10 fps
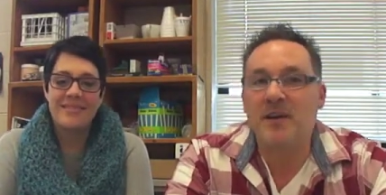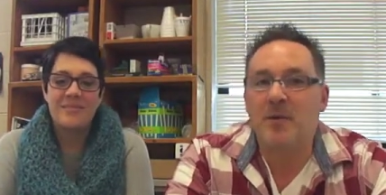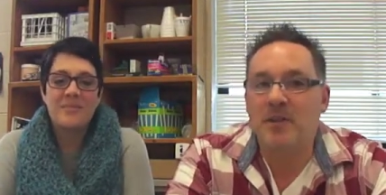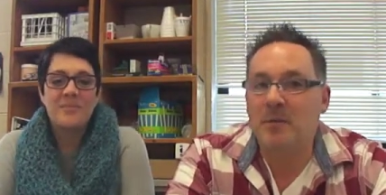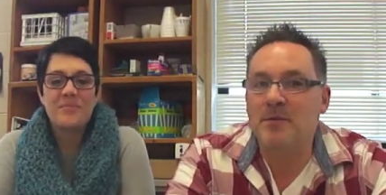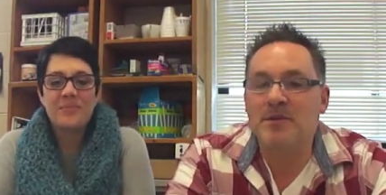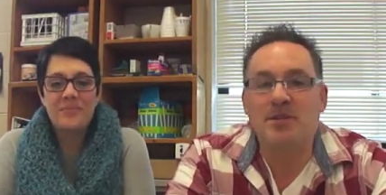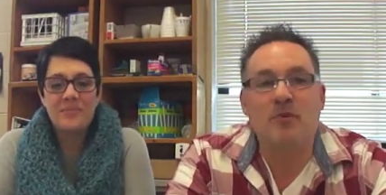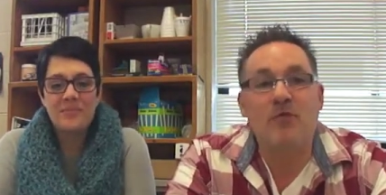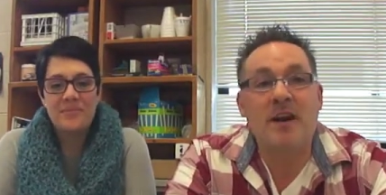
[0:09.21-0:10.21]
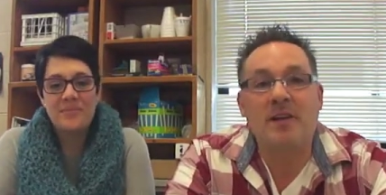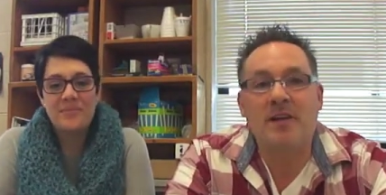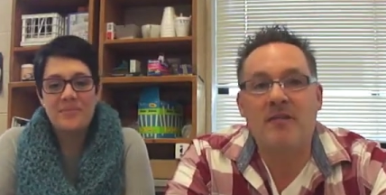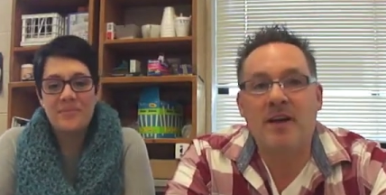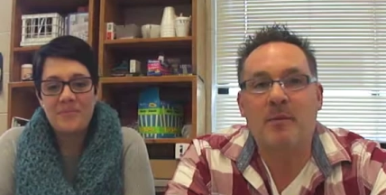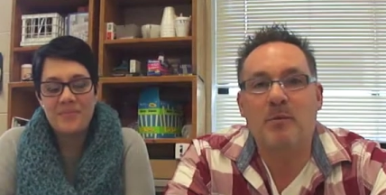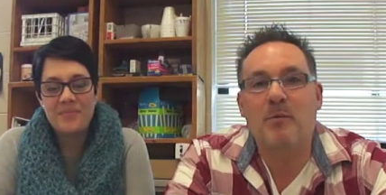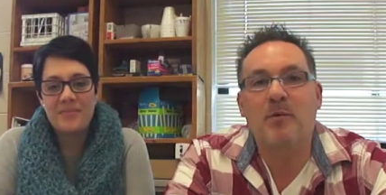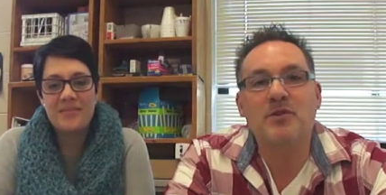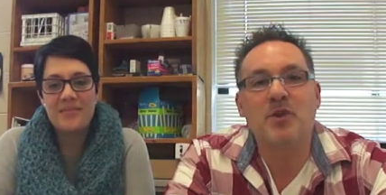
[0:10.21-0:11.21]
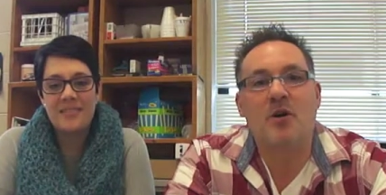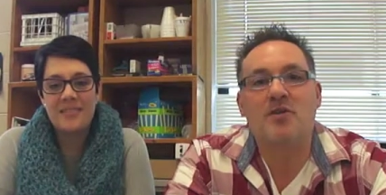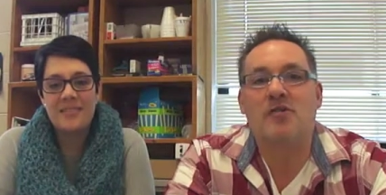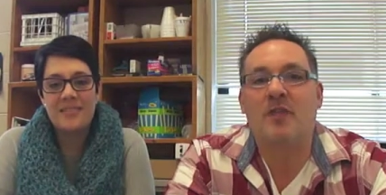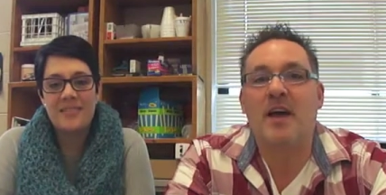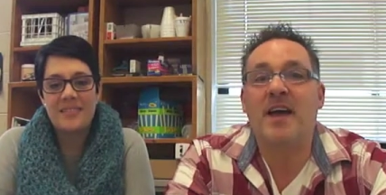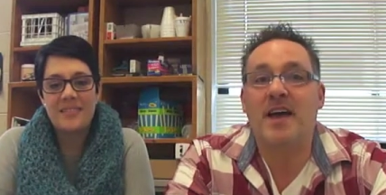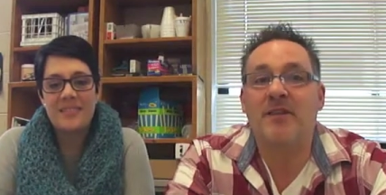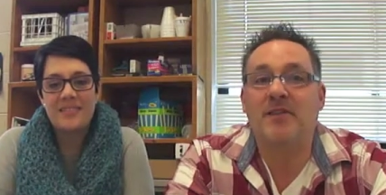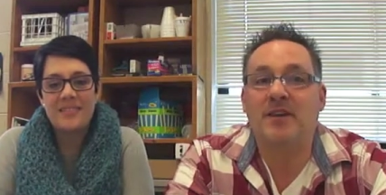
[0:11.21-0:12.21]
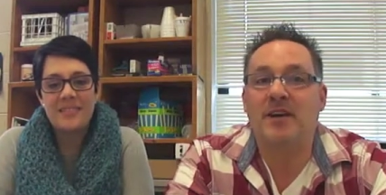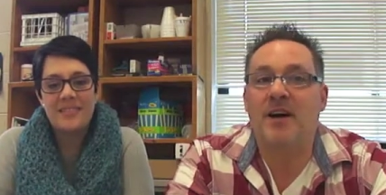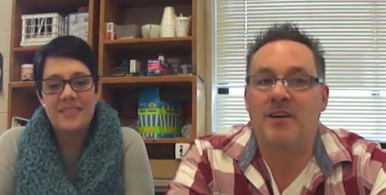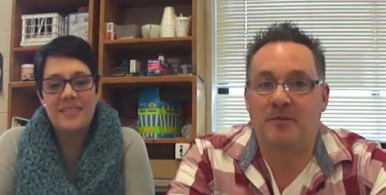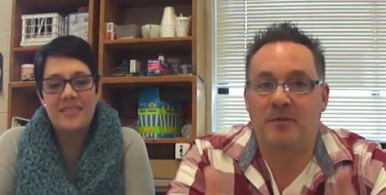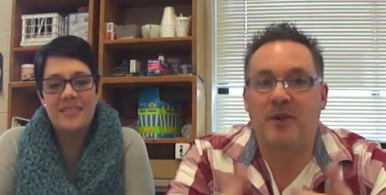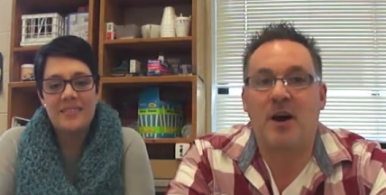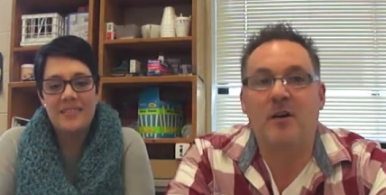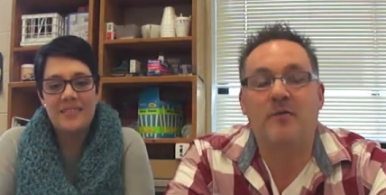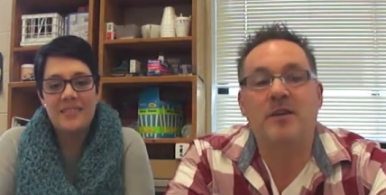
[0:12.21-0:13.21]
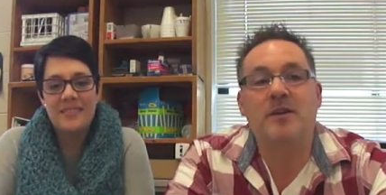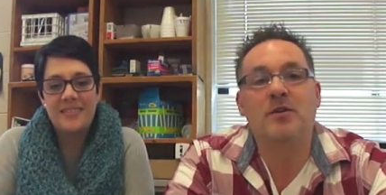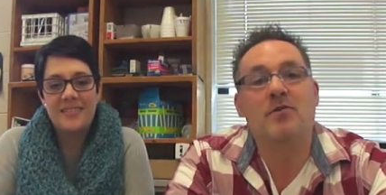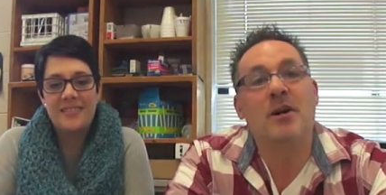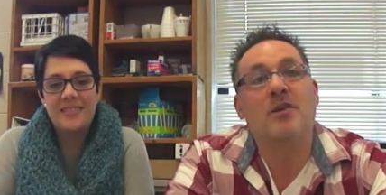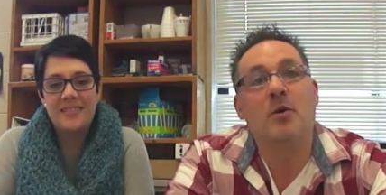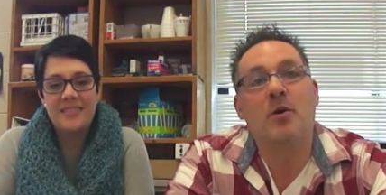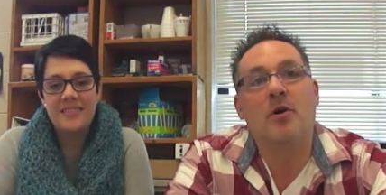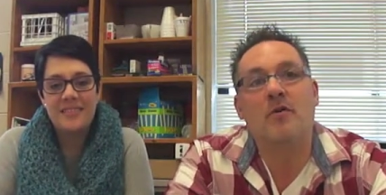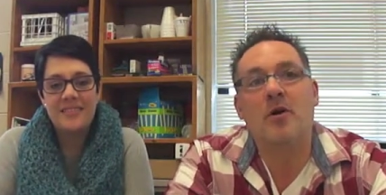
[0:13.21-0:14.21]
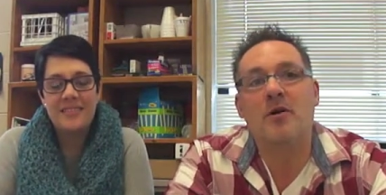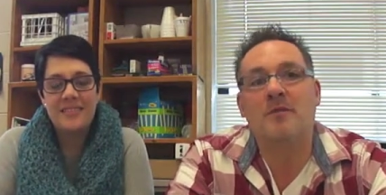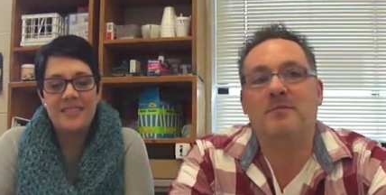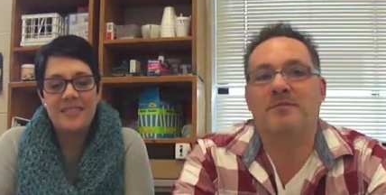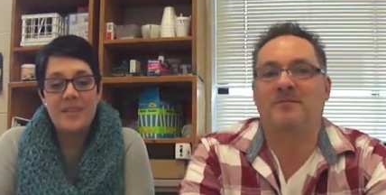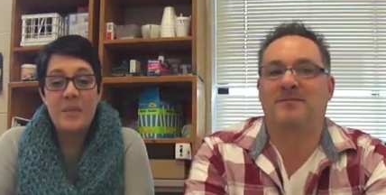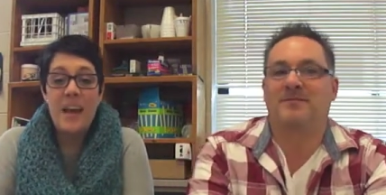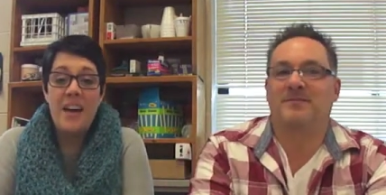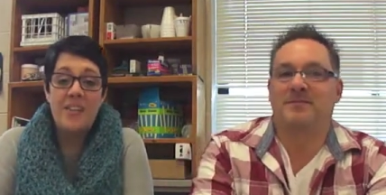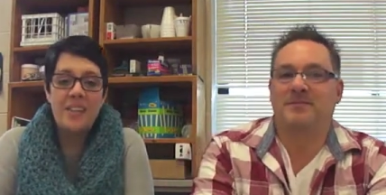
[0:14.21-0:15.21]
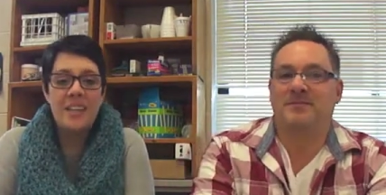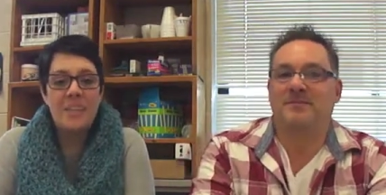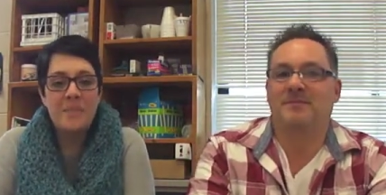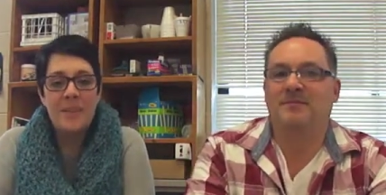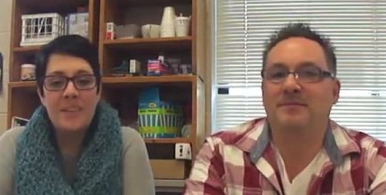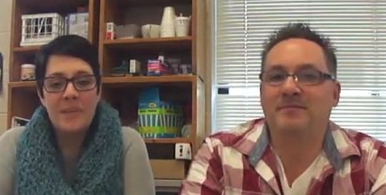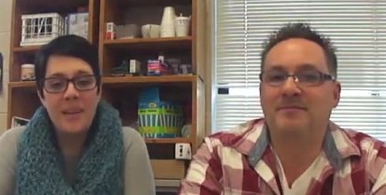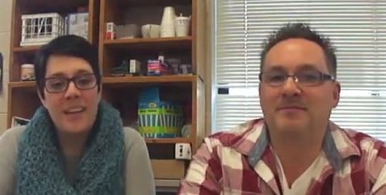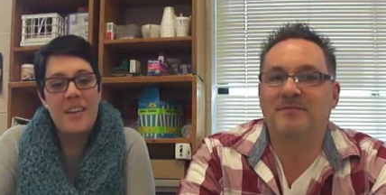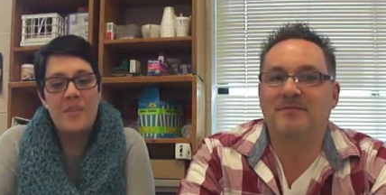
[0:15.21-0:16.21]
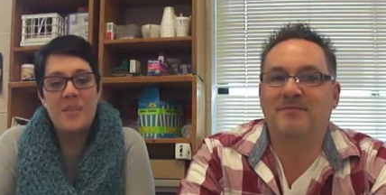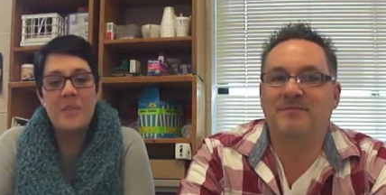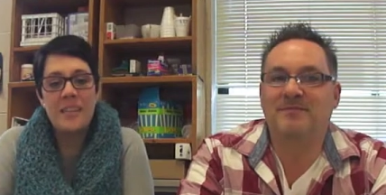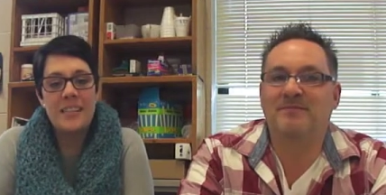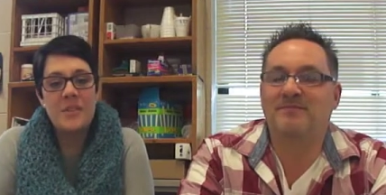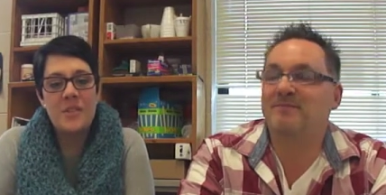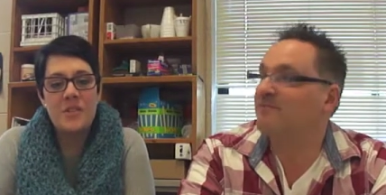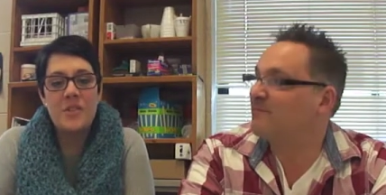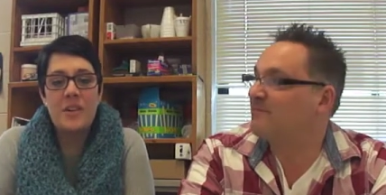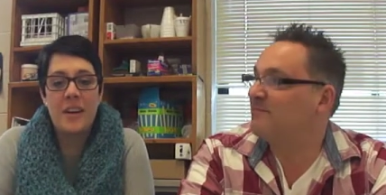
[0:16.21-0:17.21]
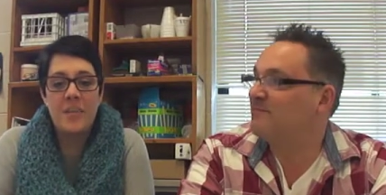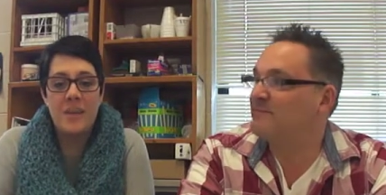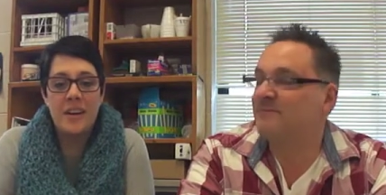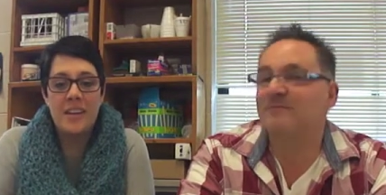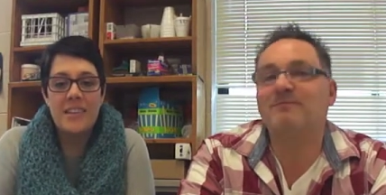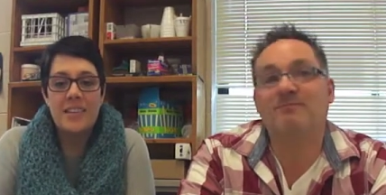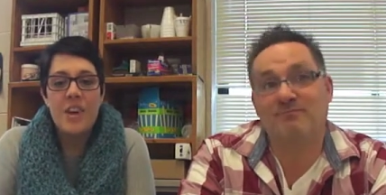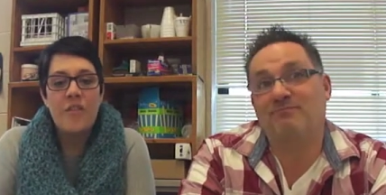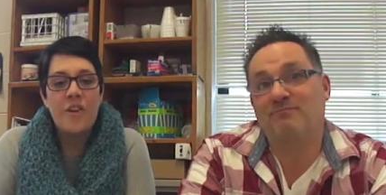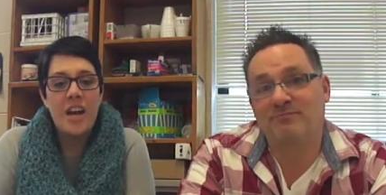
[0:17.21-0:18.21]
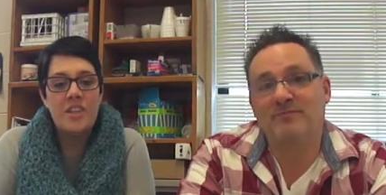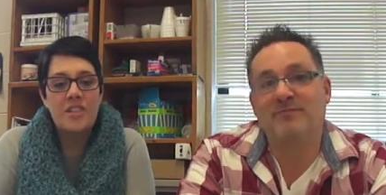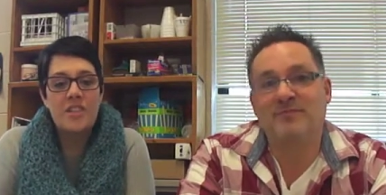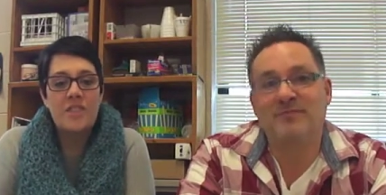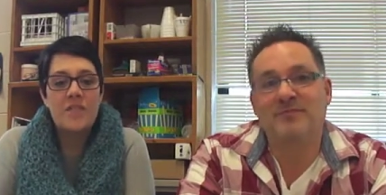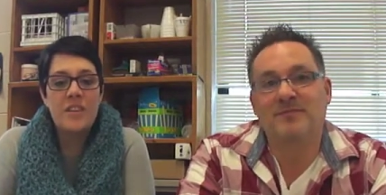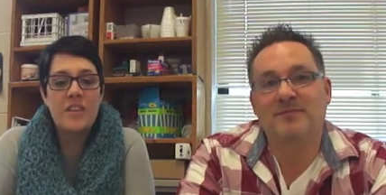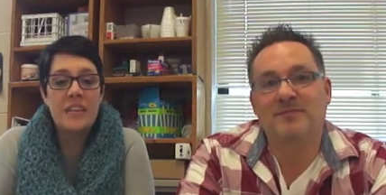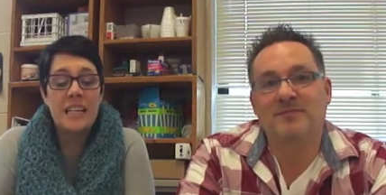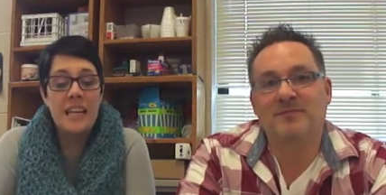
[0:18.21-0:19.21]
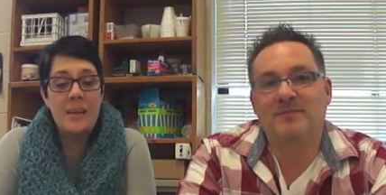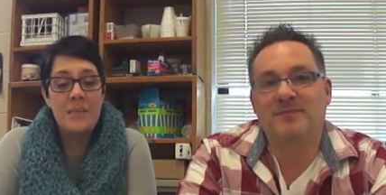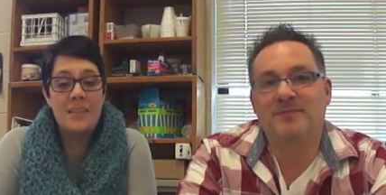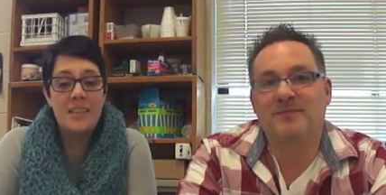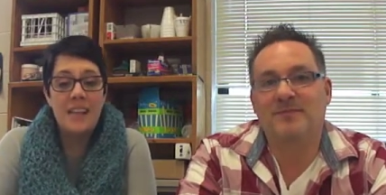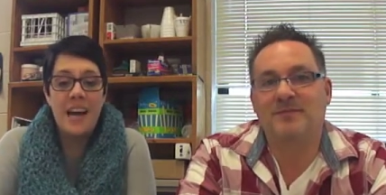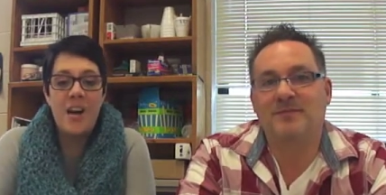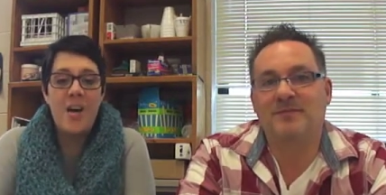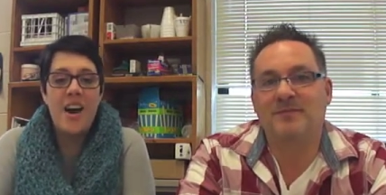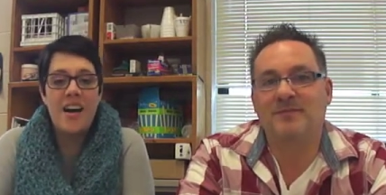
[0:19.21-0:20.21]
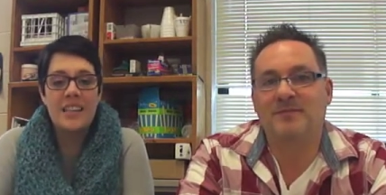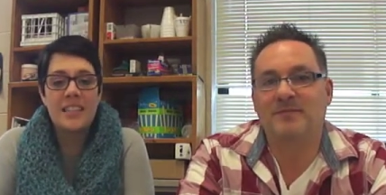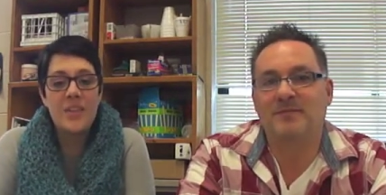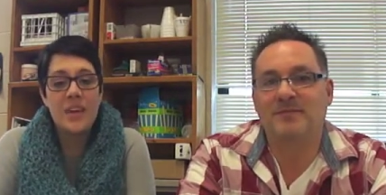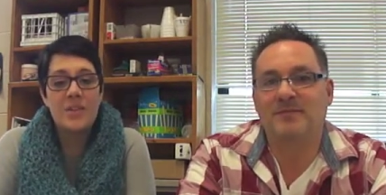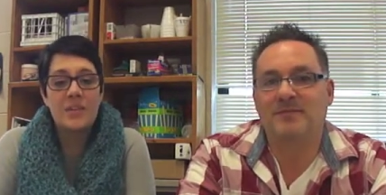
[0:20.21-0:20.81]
Speaker 1: With images so readily available, most artists rely heavily on photography to create their work of art.
Speaker 2: We have it good, but this sweet life is only as old as your grandparents. For hundreds of years leading up until now, artists have had to